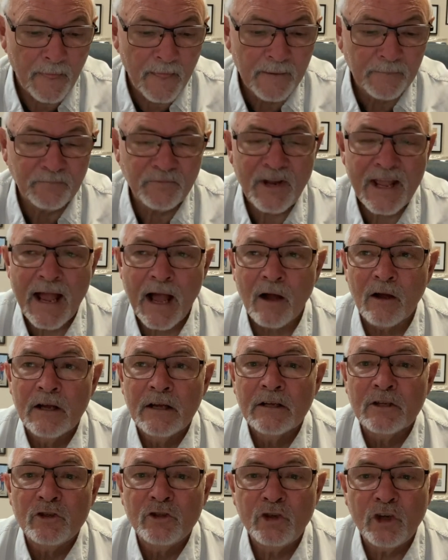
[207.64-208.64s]
Now,
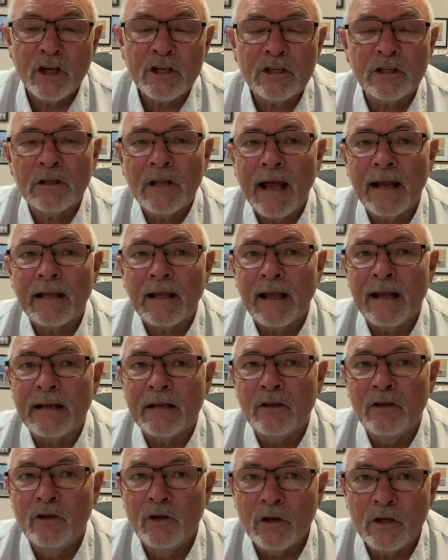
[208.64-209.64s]
just like a
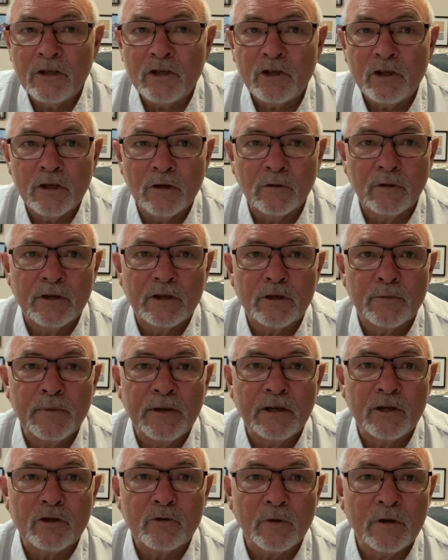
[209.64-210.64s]
good children's
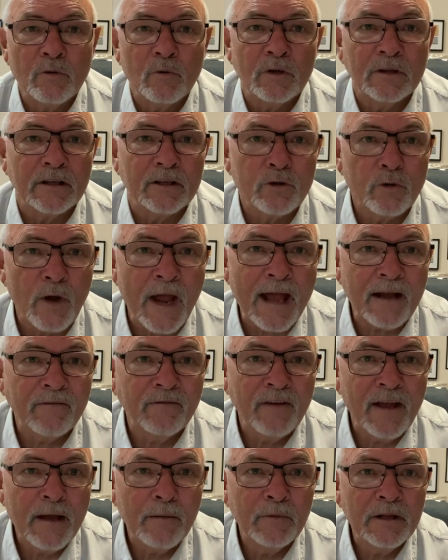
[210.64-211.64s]
ministry will attract
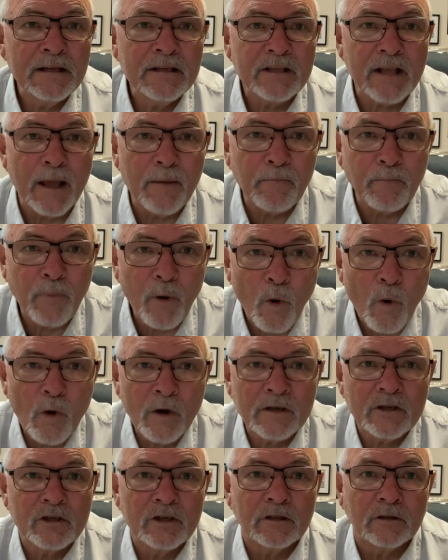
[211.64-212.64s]
families, a
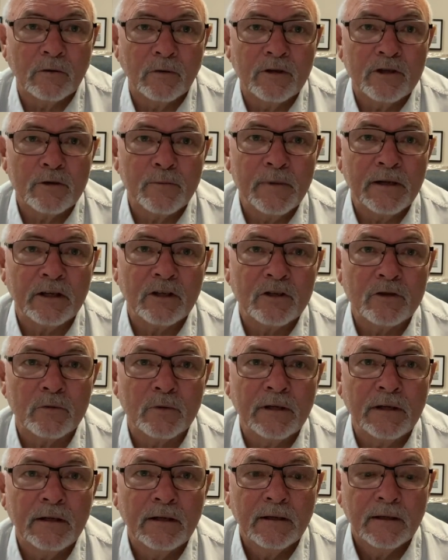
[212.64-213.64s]
poor children's
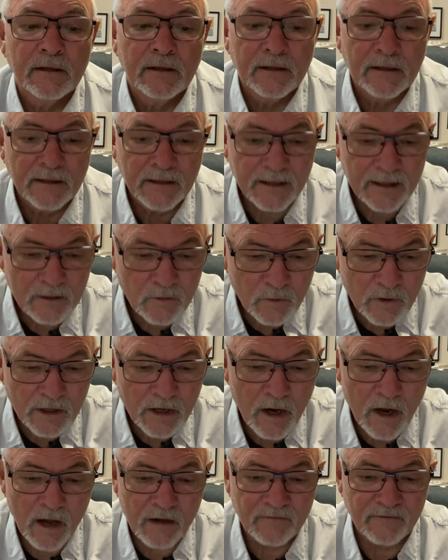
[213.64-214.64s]
ministry can run
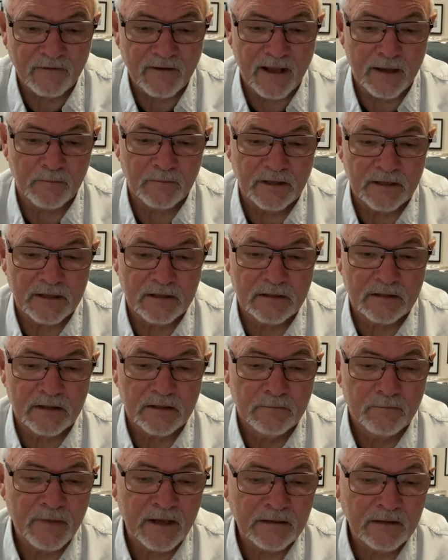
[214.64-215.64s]
off families,
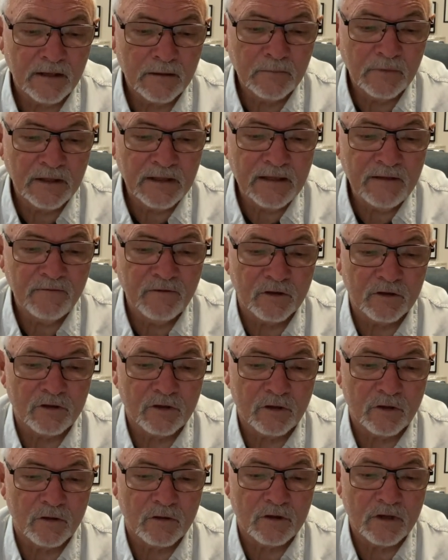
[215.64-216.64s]
make them leave your
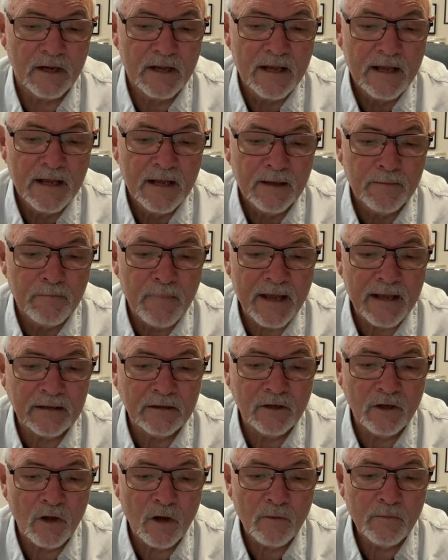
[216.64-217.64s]
church. Make
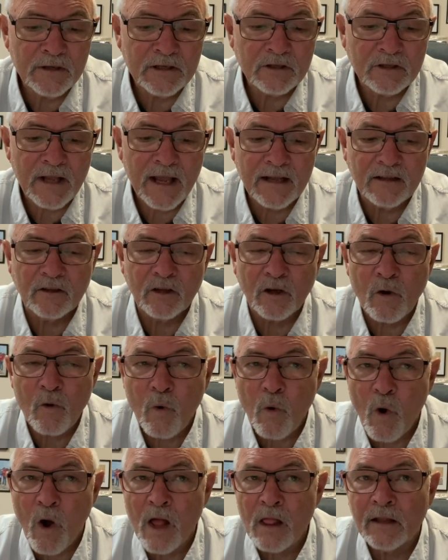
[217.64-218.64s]
no mistake, the
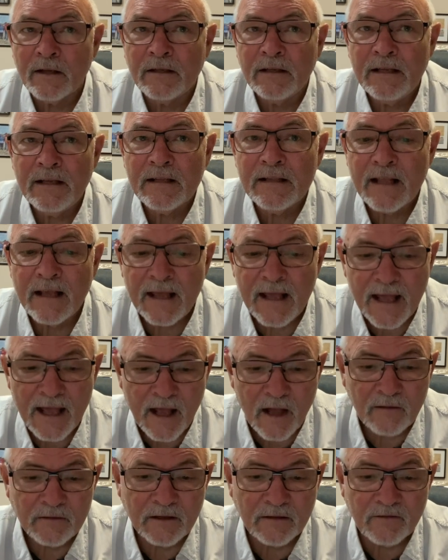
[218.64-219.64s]
quality and the
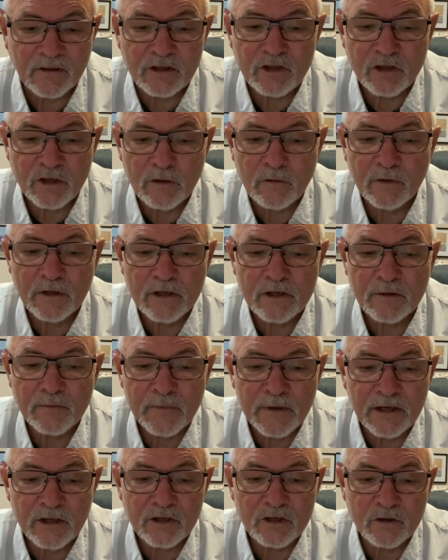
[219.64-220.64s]
health of the children's
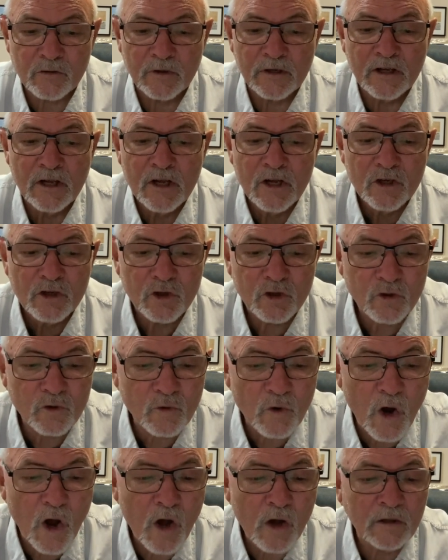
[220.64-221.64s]
ministry
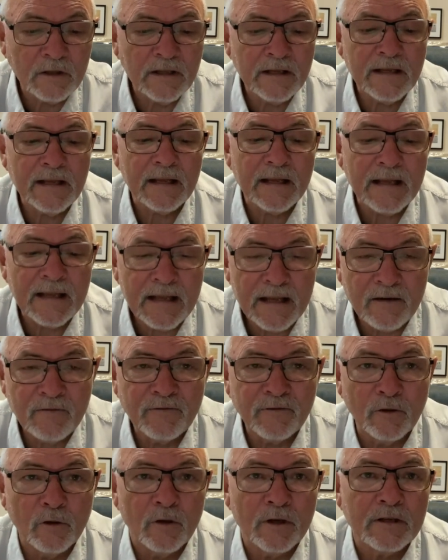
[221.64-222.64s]
strongly
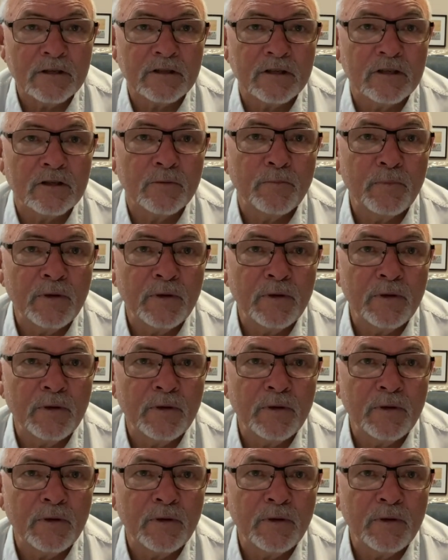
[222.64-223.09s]
influences